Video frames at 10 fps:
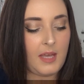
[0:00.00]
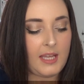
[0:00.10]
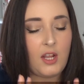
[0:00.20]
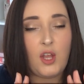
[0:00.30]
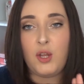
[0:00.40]

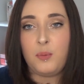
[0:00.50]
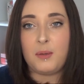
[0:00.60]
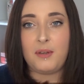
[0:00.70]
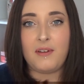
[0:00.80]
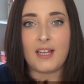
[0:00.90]
And who would
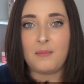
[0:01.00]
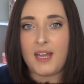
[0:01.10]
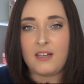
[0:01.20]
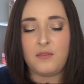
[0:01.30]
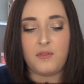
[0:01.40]
it be
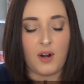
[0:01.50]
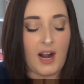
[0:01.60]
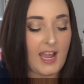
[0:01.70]
recommended for?